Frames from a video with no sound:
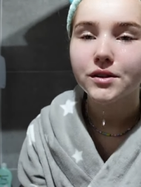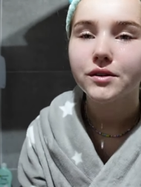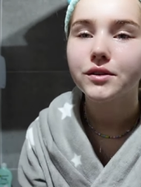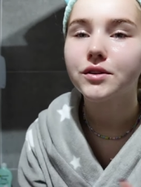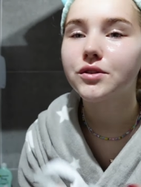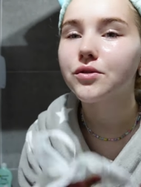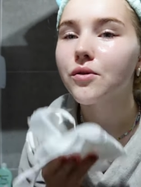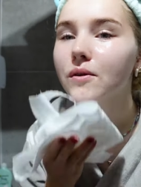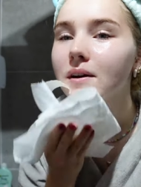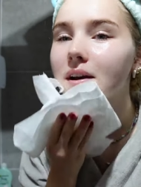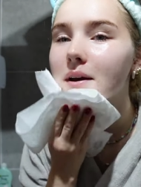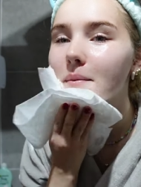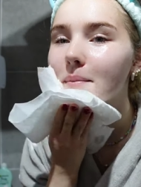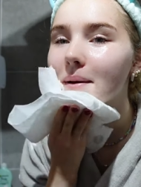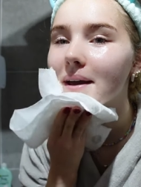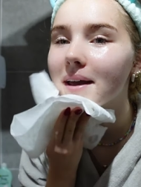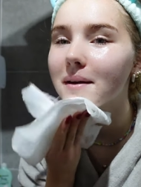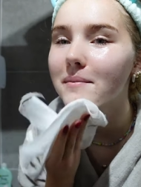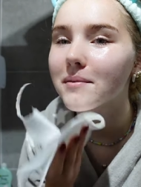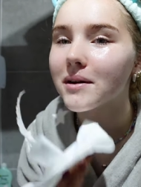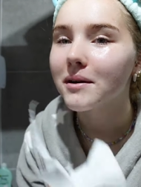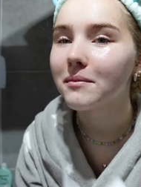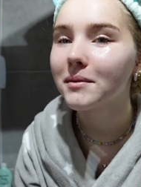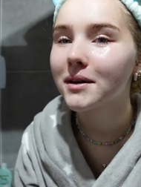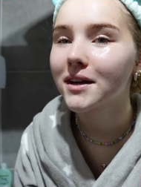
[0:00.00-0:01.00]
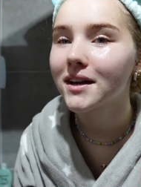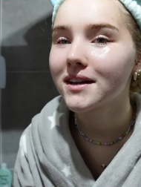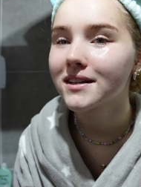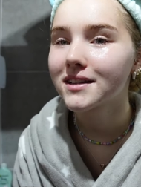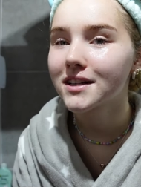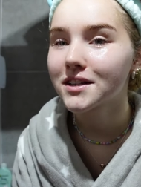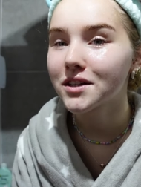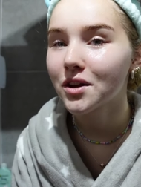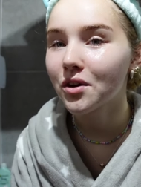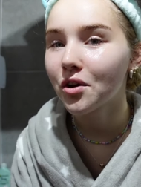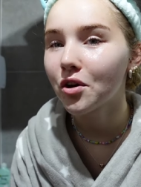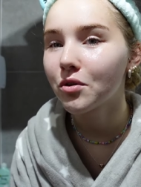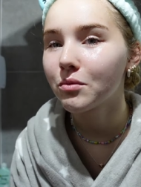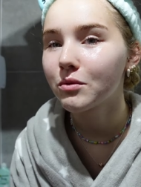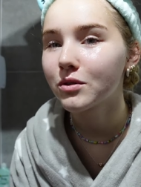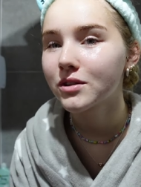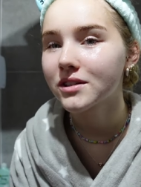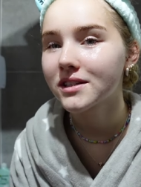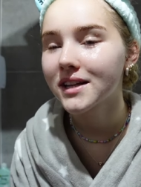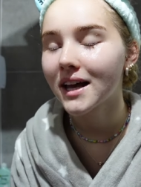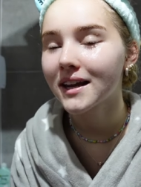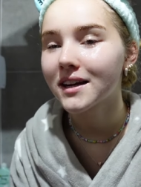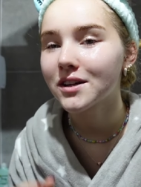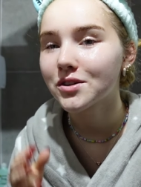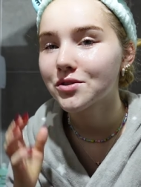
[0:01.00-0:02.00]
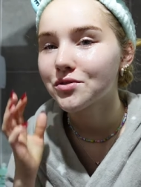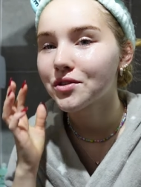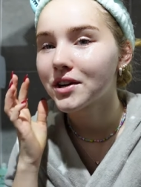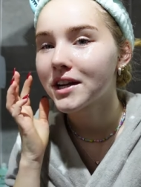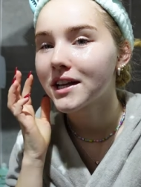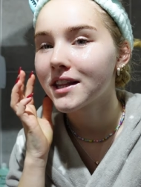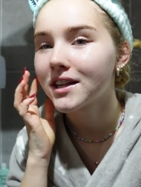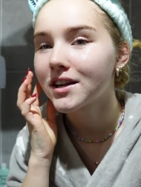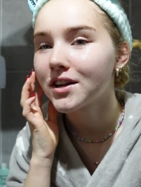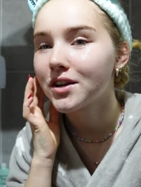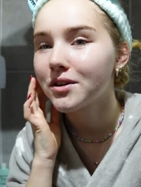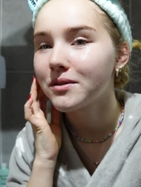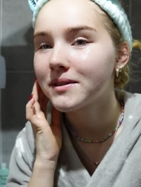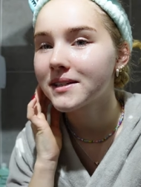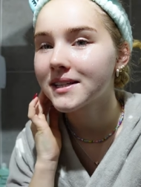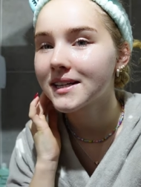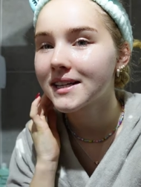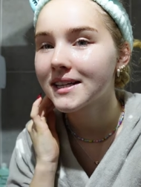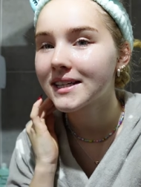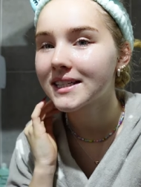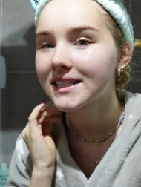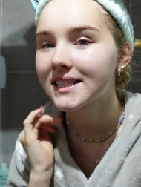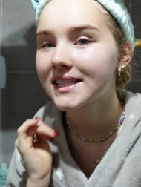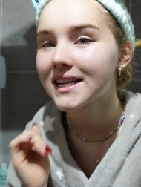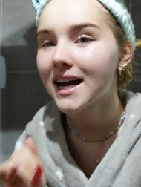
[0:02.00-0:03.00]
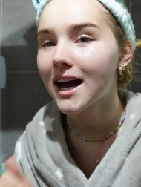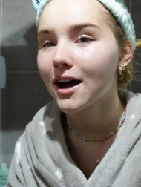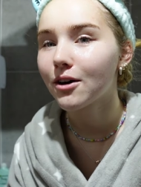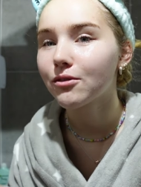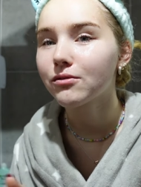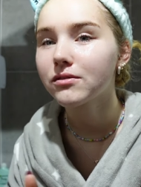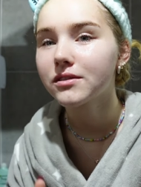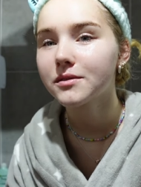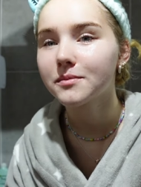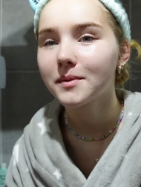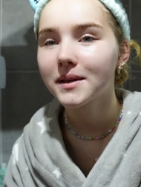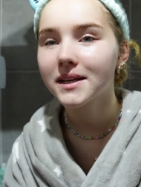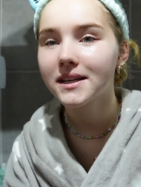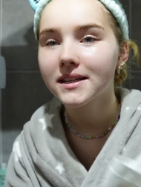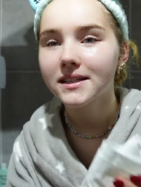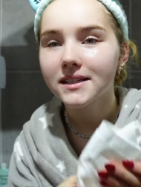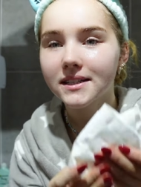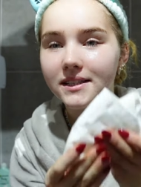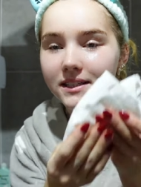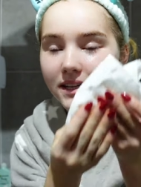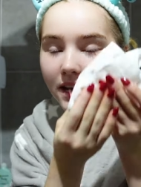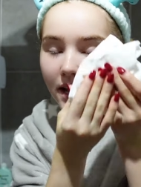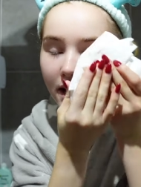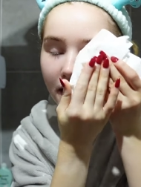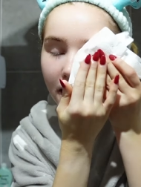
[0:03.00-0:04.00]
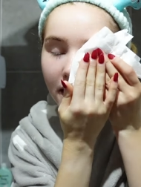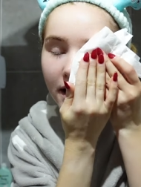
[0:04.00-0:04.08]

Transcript: use toilet paper because it's a lot more sanitary than using towels, because